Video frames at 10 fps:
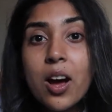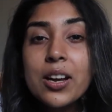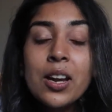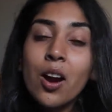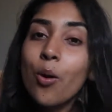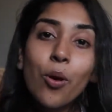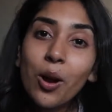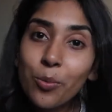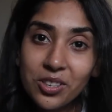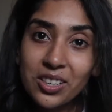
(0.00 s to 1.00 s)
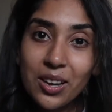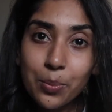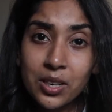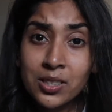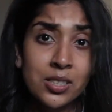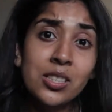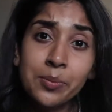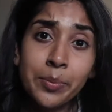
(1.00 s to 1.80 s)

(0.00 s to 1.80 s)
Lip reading: Why wouldn't it? Because it's